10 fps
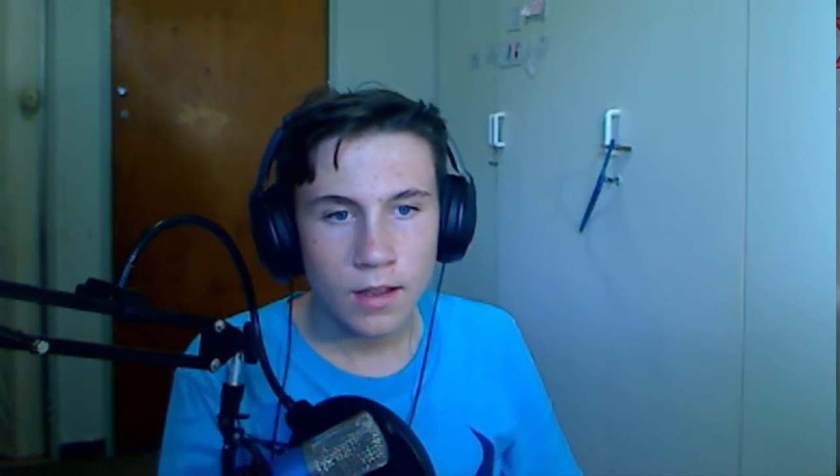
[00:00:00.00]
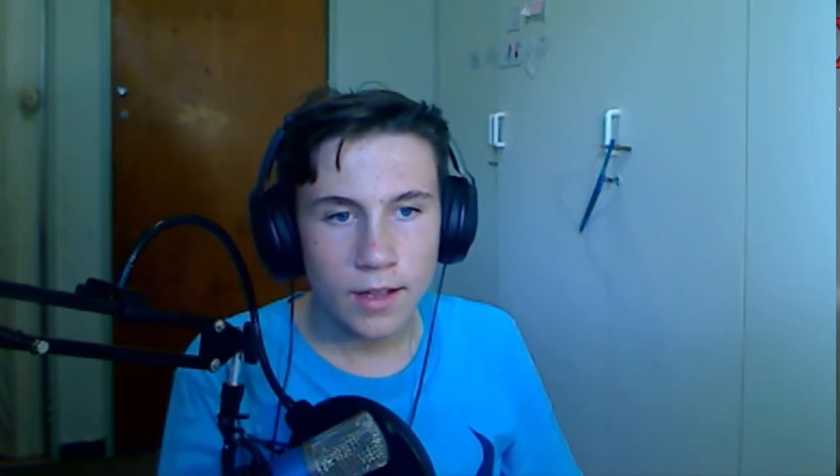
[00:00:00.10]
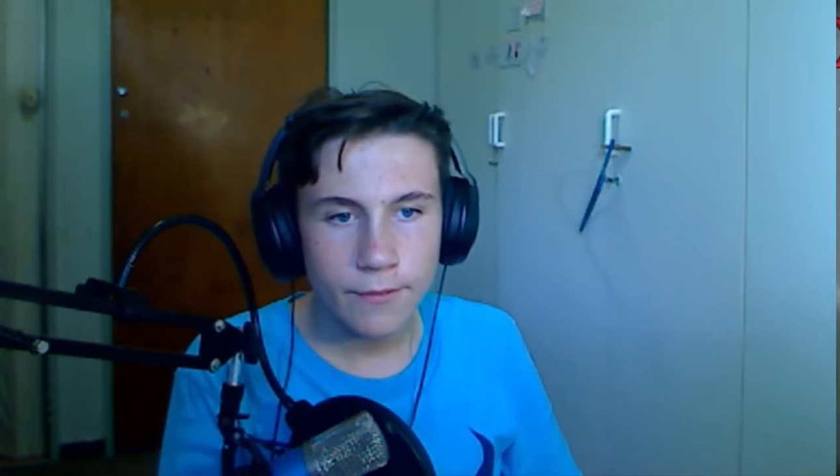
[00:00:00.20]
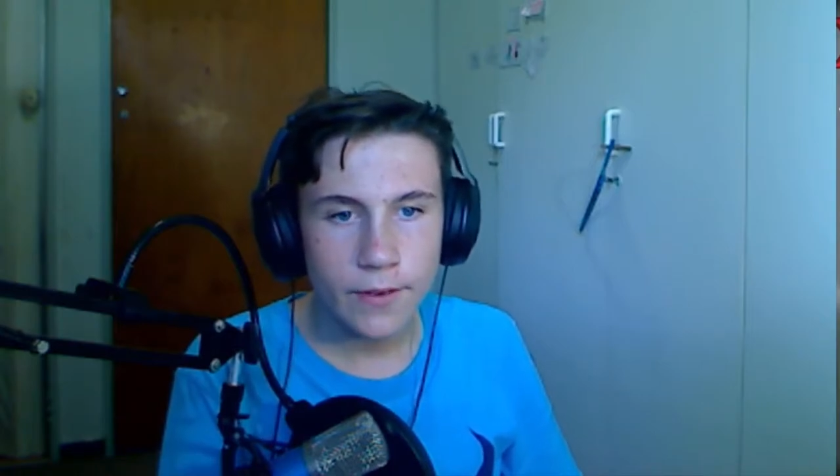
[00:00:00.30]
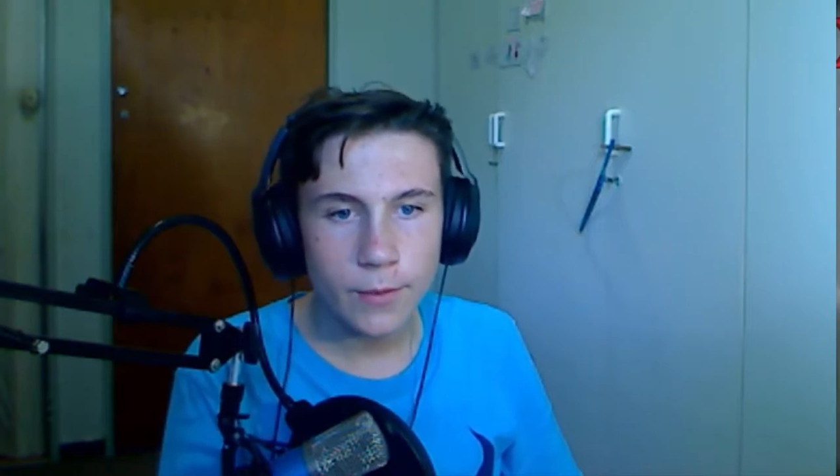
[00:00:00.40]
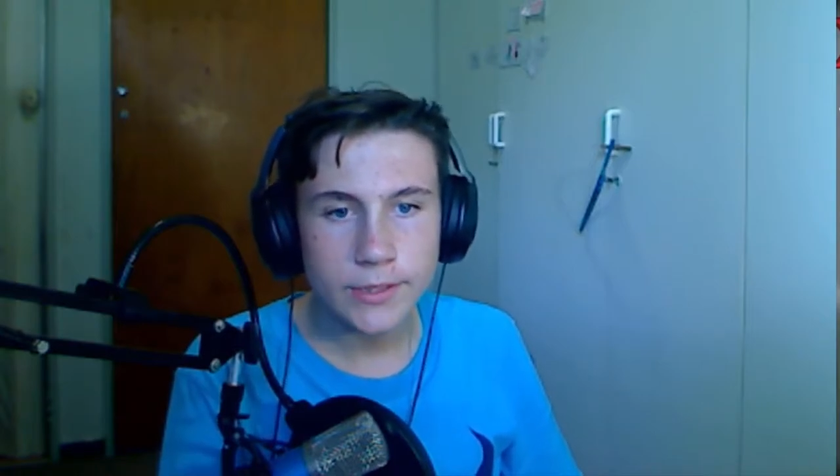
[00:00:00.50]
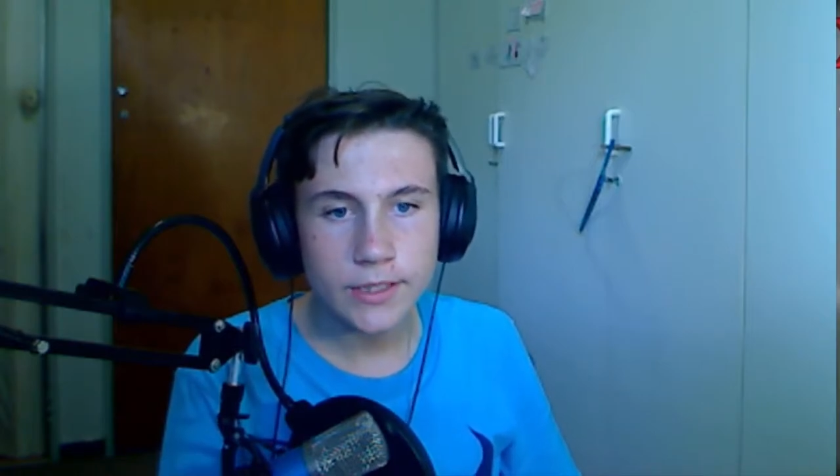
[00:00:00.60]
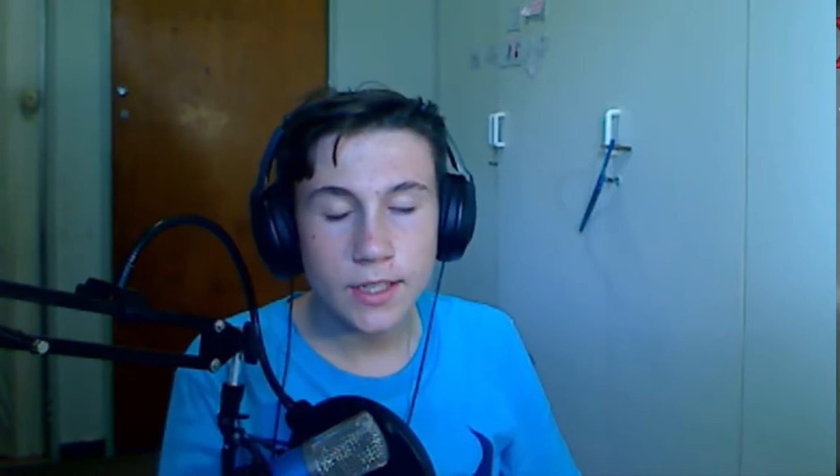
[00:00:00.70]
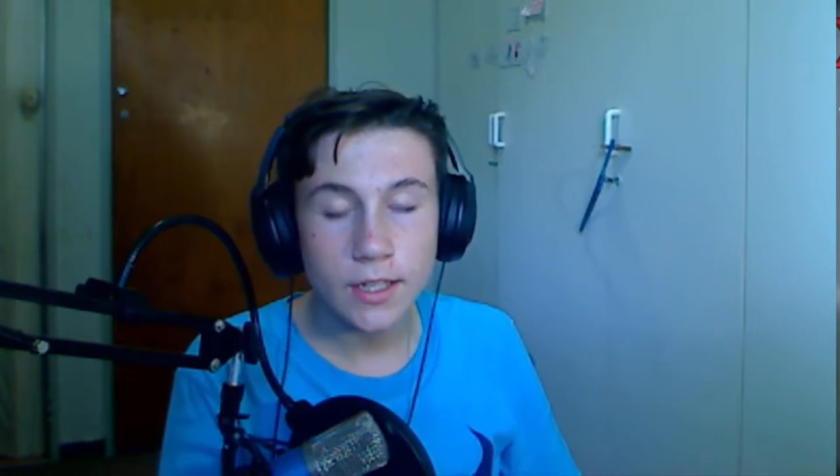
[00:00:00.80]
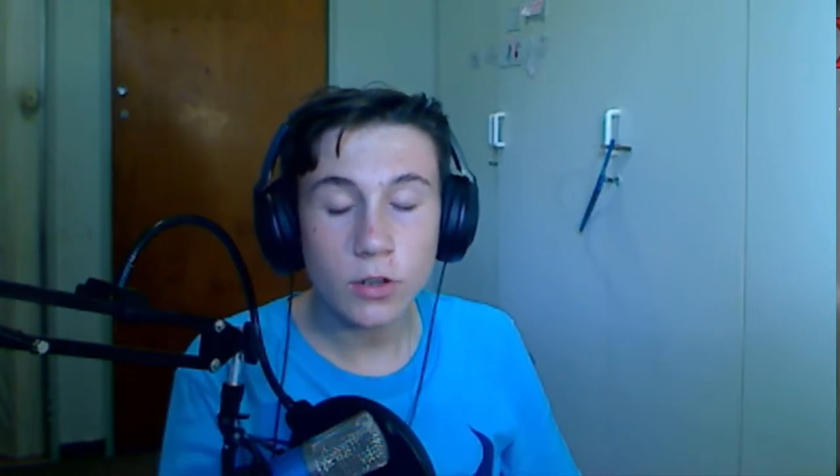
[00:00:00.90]
if I
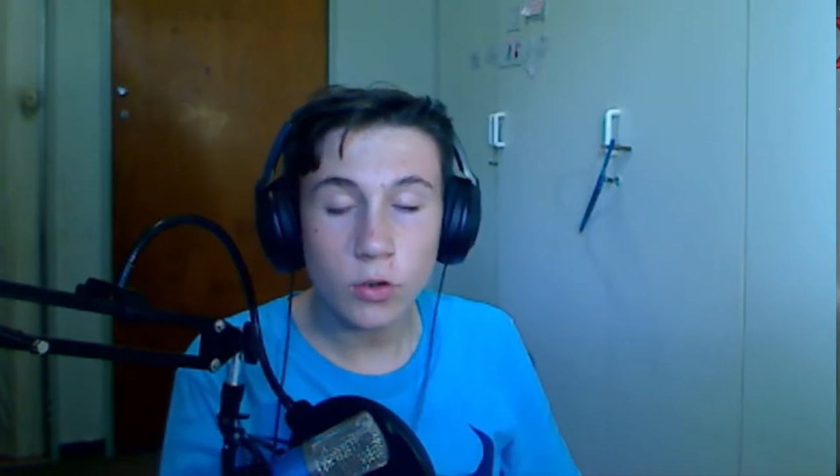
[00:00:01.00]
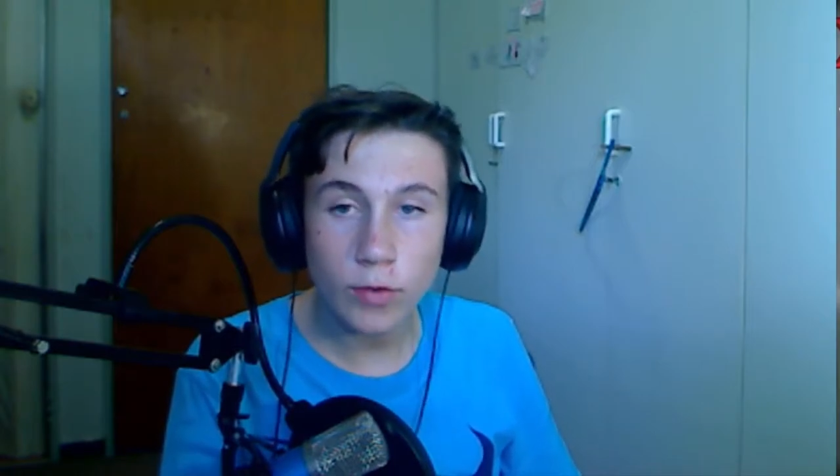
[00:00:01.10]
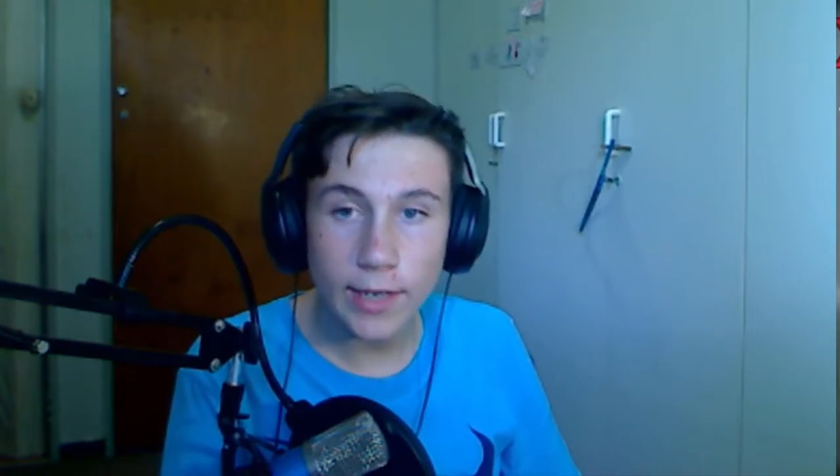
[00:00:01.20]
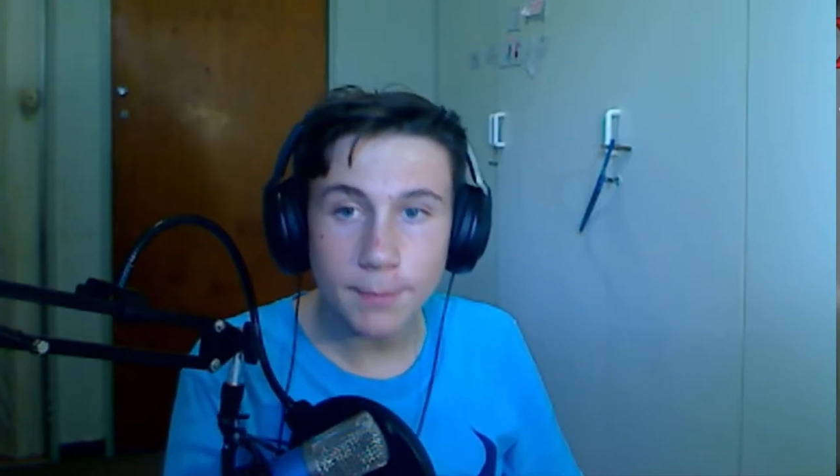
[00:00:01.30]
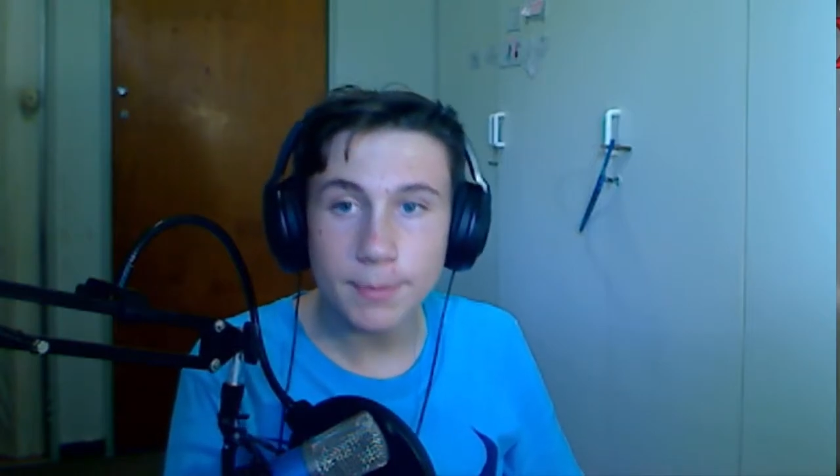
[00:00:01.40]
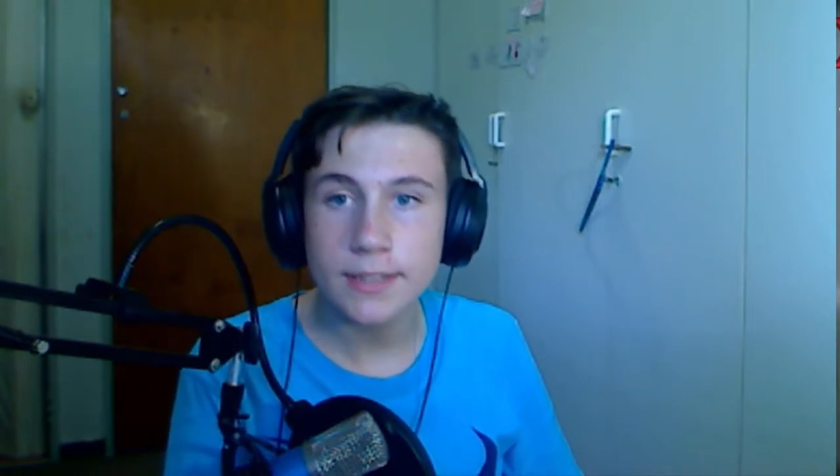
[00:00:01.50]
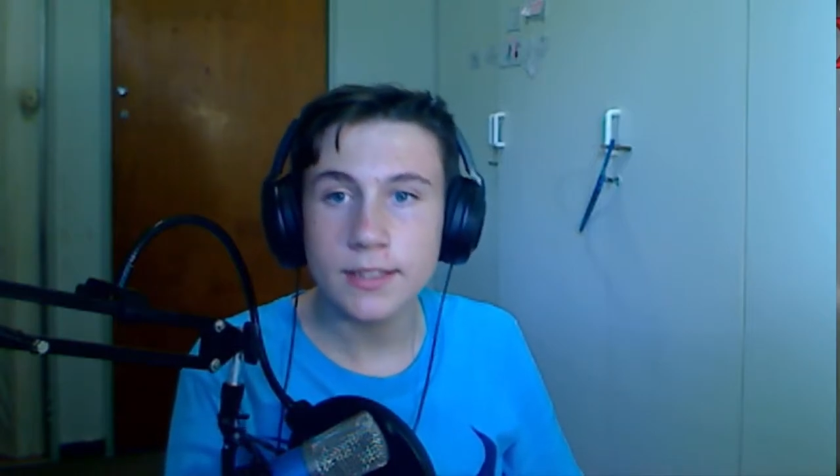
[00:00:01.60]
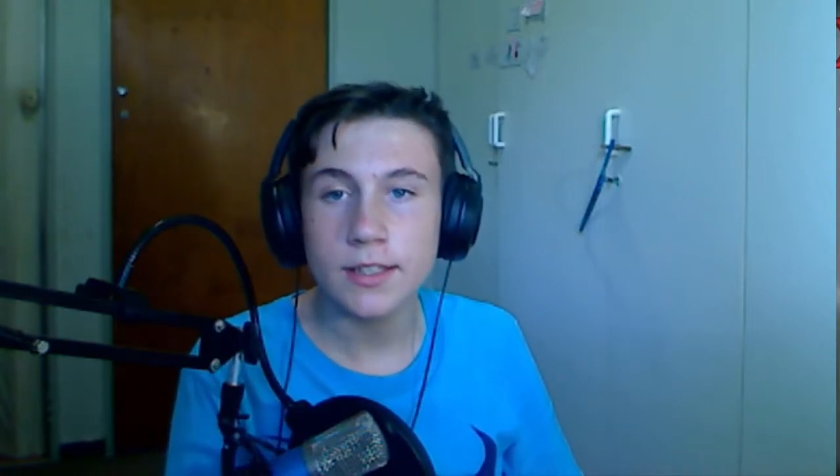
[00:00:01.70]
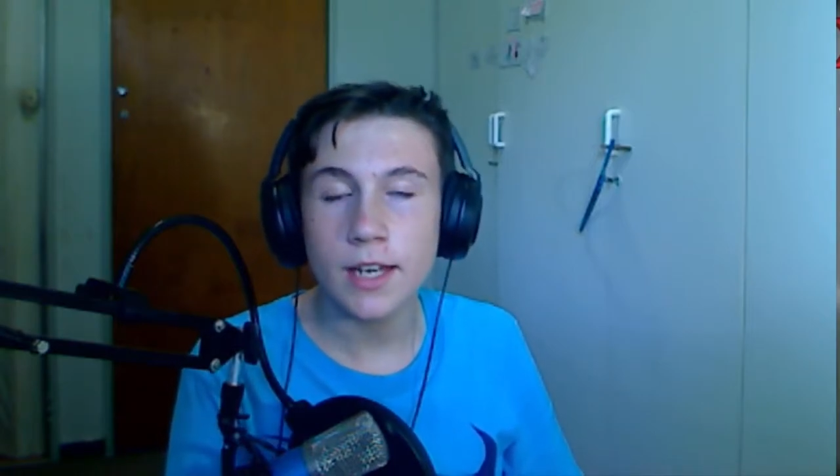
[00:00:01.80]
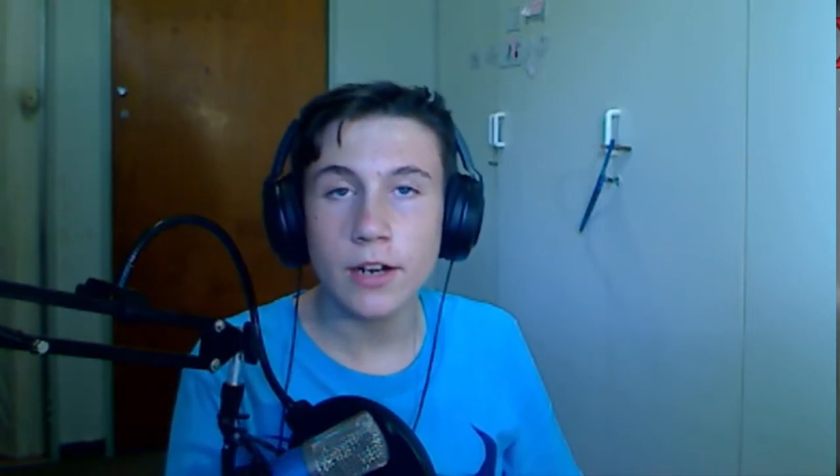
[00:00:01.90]
wasn't incredibly
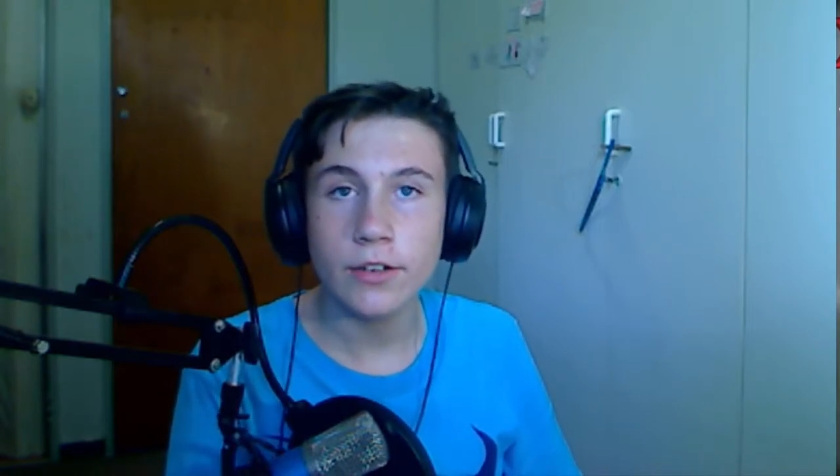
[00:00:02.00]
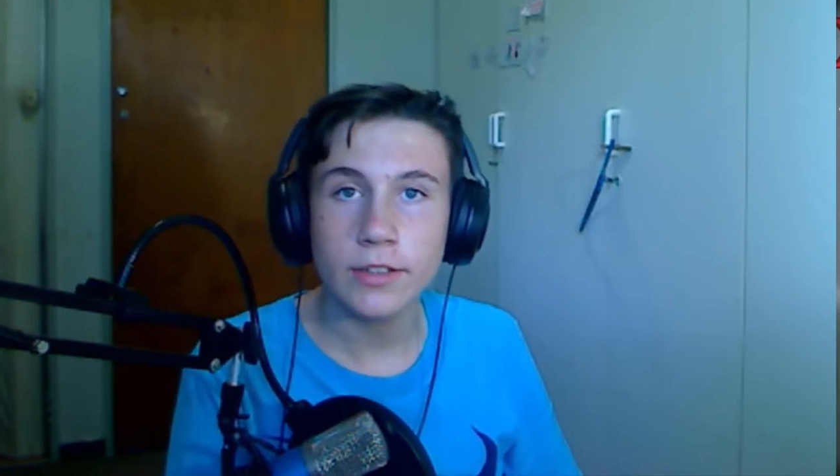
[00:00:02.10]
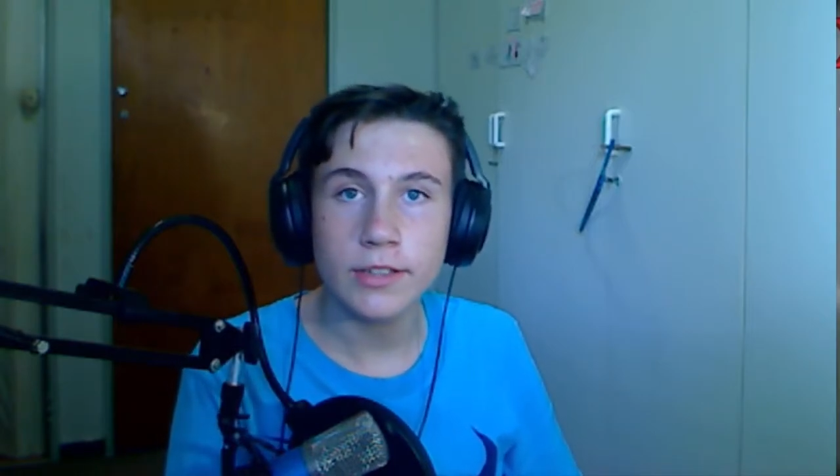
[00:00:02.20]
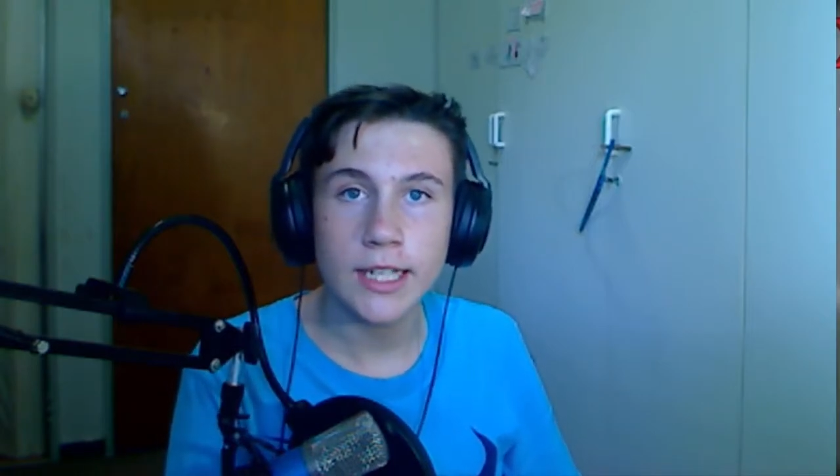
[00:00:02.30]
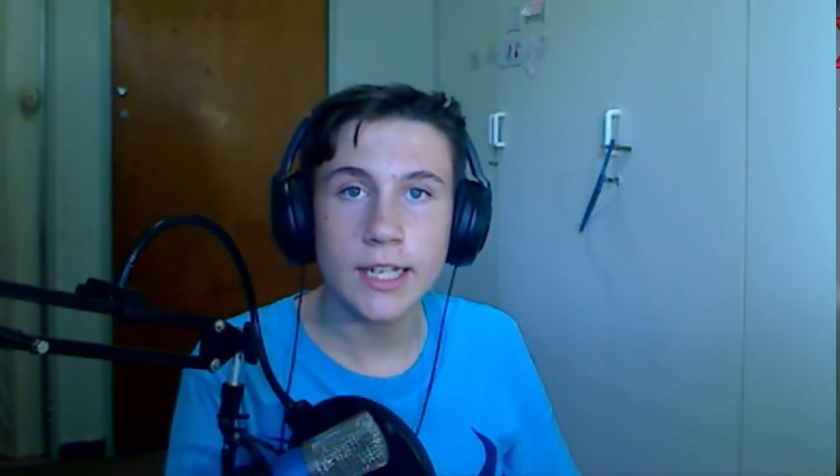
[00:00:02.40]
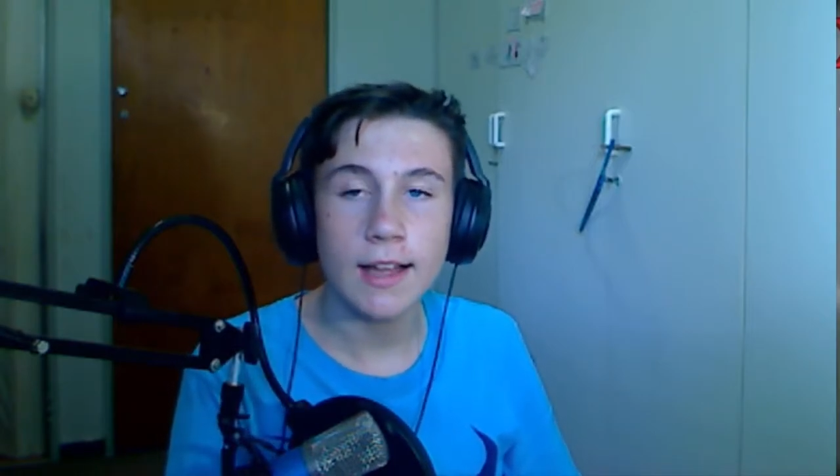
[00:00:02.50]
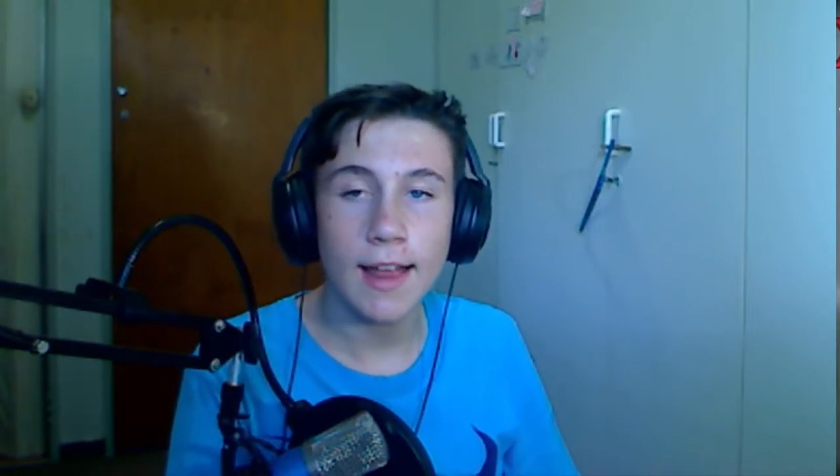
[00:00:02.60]
scared to tell